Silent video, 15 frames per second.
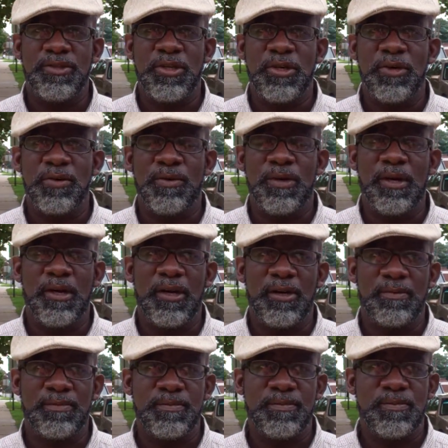So
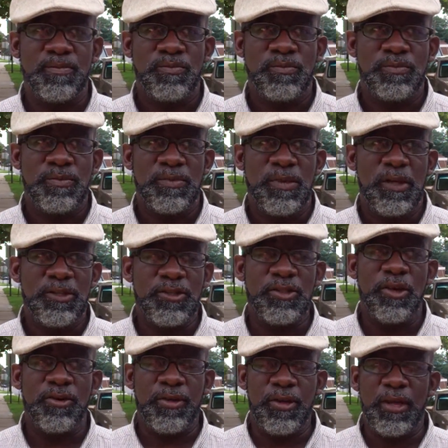it's
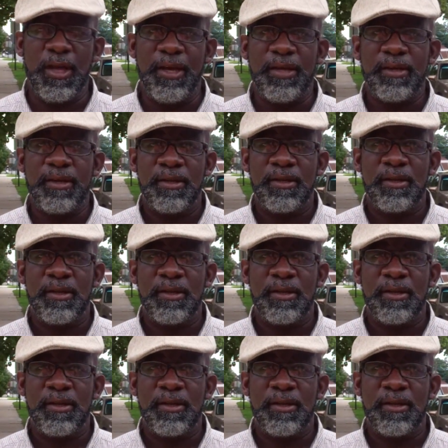circulating.